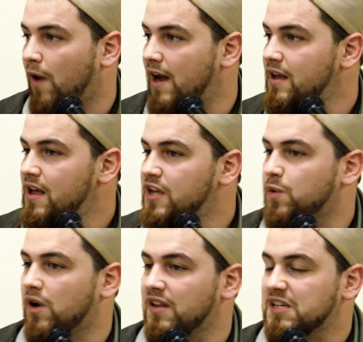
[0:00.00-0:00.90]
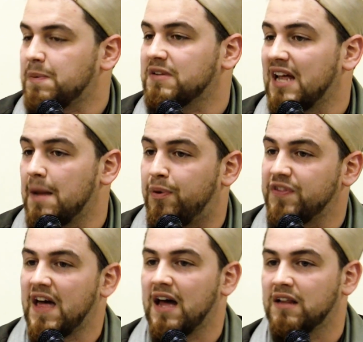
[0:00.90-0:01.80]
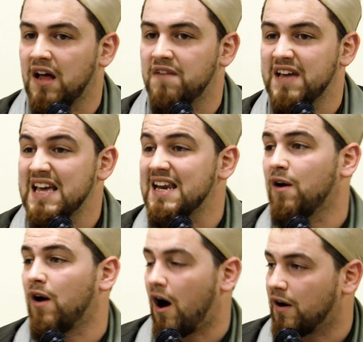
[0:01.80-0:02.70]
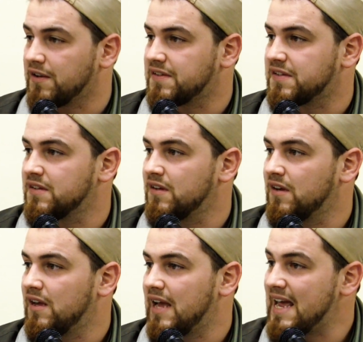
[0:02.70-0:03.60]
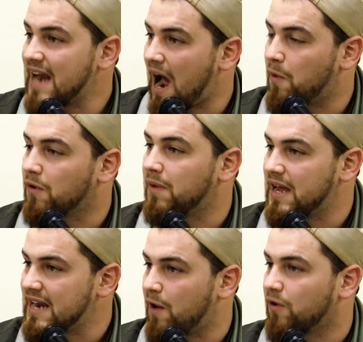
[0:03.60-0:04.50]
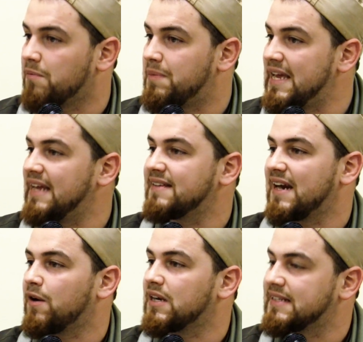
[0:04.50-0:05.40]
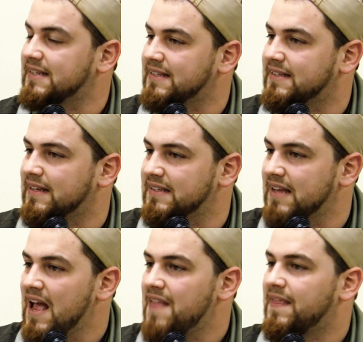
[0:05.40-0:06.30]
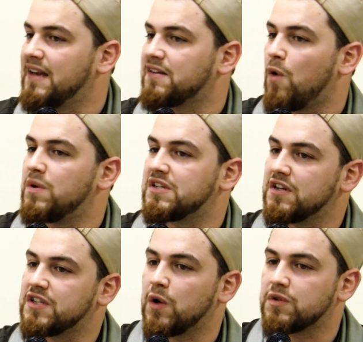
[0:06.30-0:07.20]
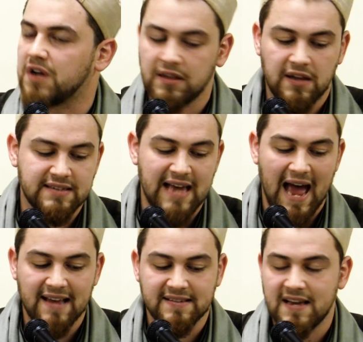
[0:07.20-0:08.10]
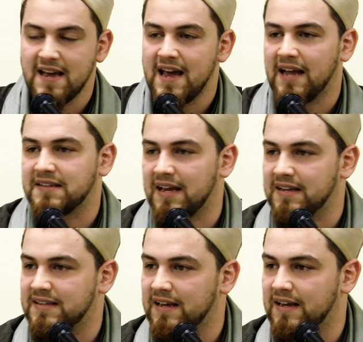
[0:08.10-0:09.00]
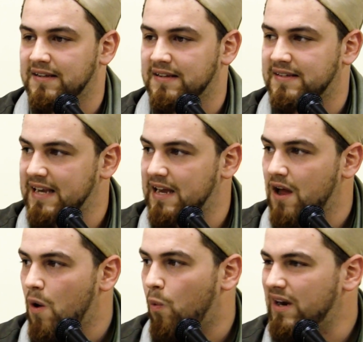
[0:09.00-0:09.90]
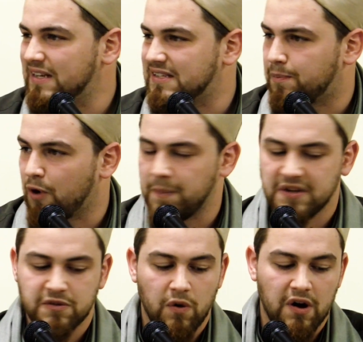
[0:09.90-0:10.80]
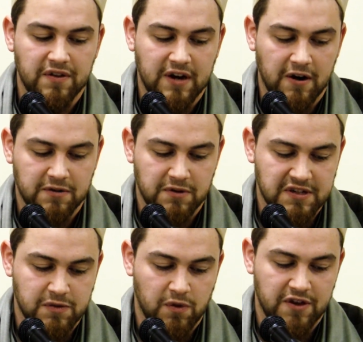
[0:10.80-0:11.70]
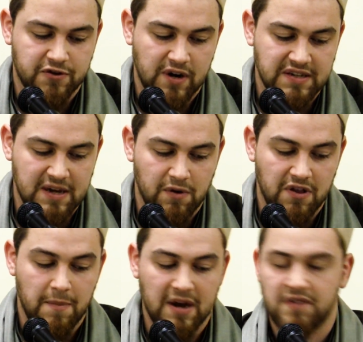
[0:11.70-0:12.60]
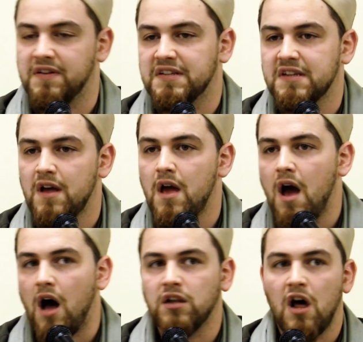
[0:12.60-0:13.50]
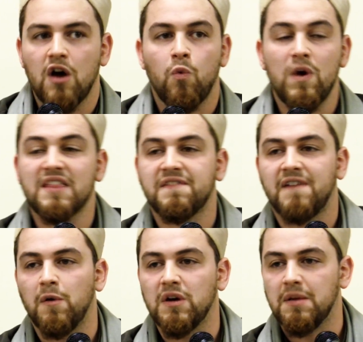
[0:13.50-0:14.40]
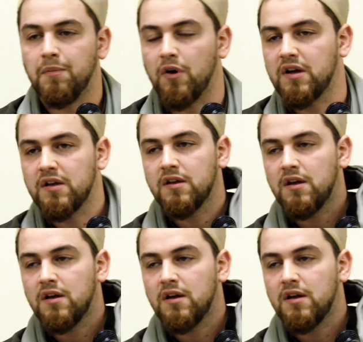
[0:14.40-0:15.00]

Right? So when Allah subhanahu wa ta'ala put that love in our hearts, in our beings, in our existences, then it's always good to go to Allah to ask and to see what is the purpose, what are the characteristics, what are the traits, and what are the benefits. Along with following the book,